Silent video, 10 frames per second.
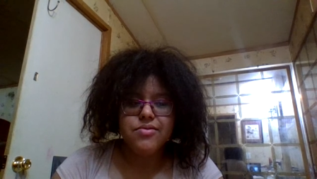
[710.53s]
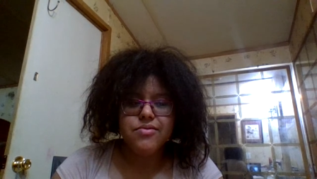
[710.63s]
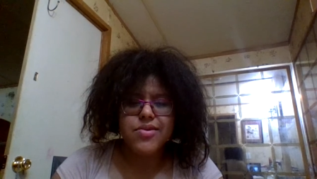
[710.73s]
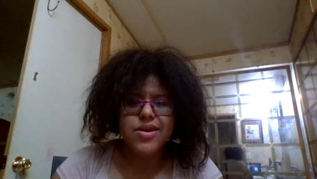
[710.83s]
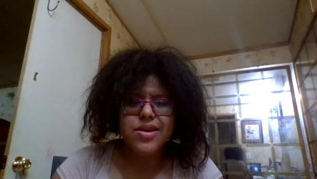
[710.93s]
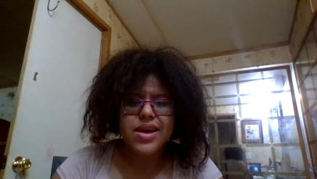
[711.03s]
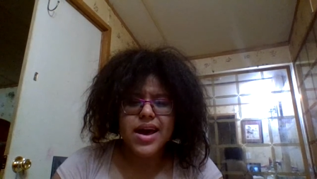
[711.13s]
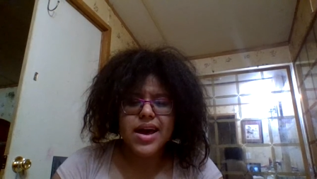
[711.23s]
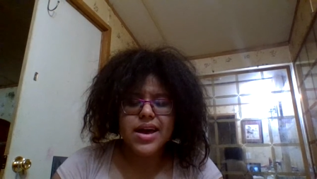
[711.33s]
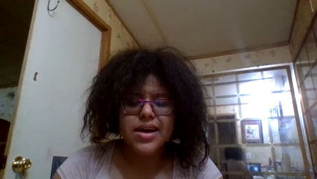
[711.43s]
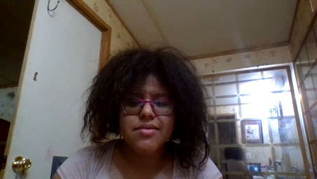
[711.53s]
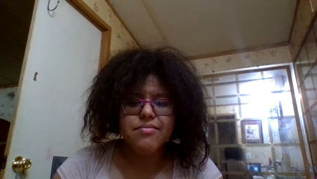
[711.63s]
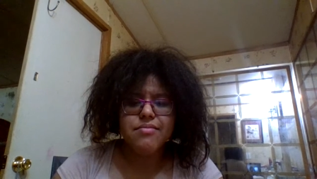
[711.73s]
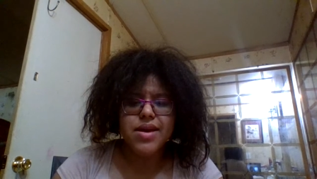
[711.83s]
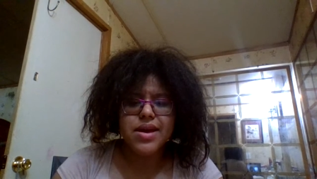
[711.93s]
We are not
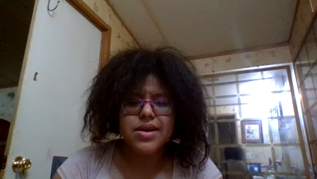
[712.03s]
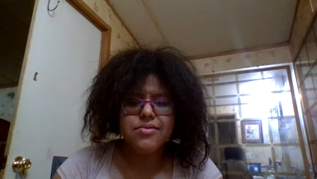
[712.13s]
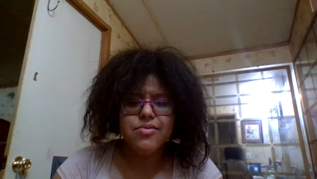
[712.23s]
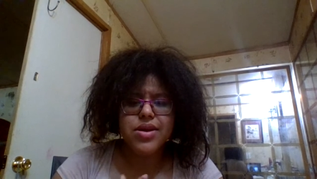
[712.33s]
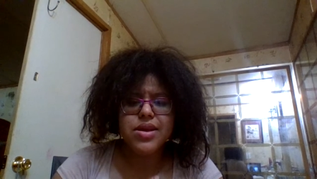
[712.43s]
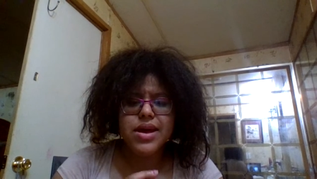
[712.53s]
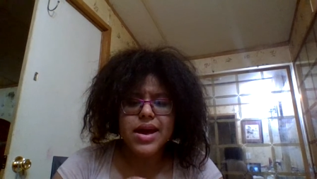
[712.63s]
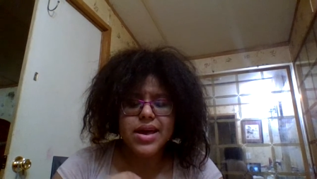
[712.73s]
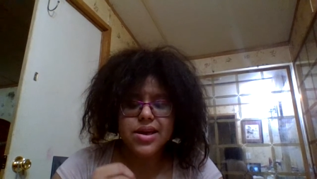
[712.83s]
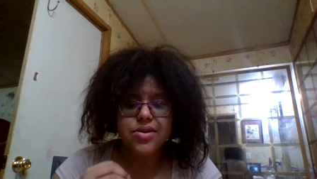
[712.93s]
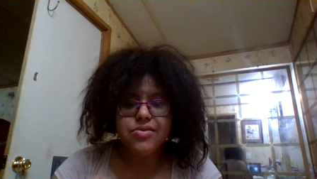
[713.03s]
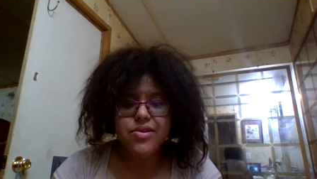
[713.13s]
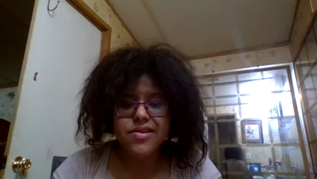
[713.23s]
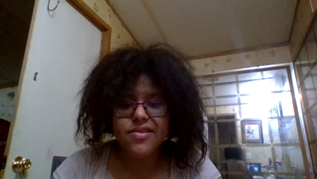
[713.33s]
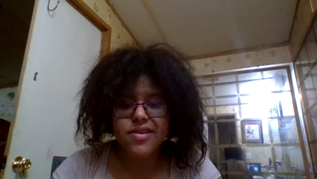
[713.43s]
make we are not
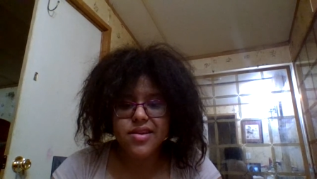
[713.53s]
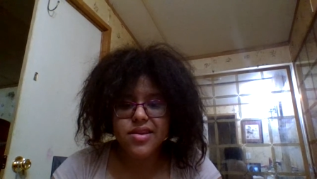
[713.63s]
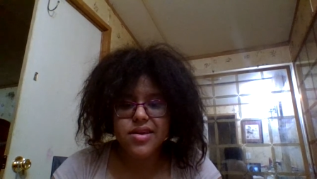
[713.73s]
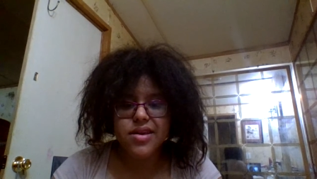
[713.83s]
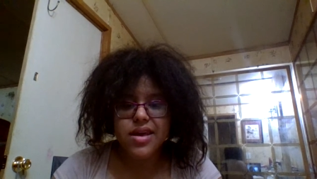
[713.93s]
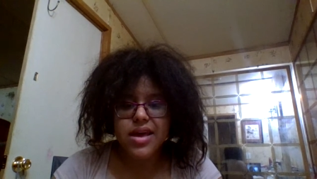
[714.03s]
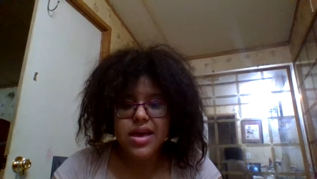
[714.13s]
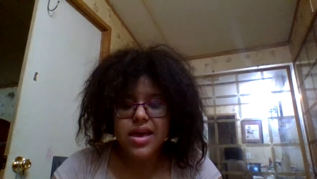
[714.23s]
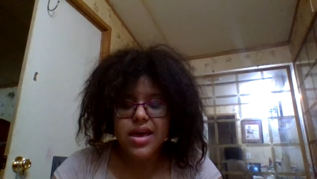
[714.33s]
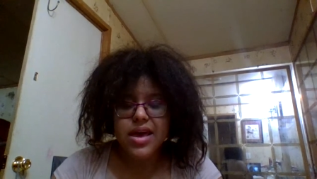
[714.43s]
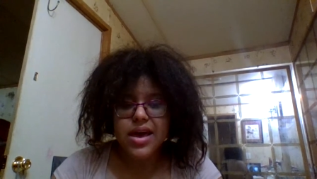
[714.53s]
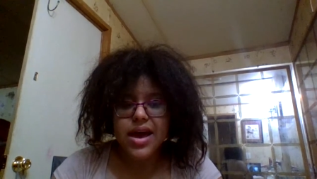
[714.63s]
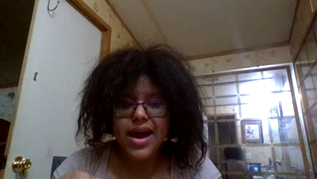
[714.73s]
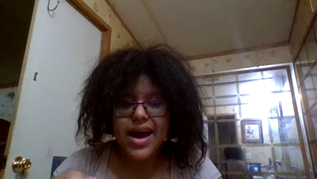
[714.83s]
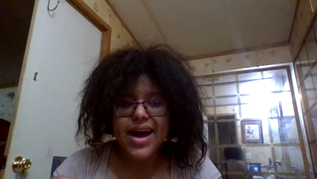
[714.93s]
increasing
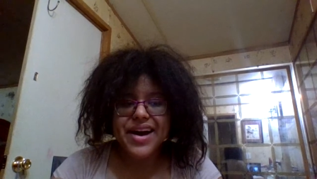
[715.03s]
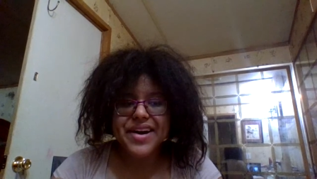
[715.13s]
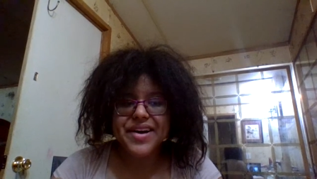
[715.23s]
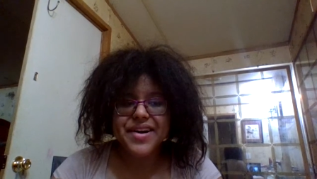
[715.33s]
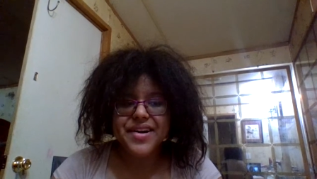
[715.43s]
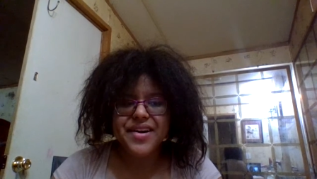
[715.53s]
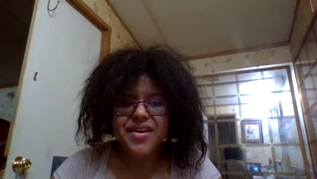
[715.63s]
our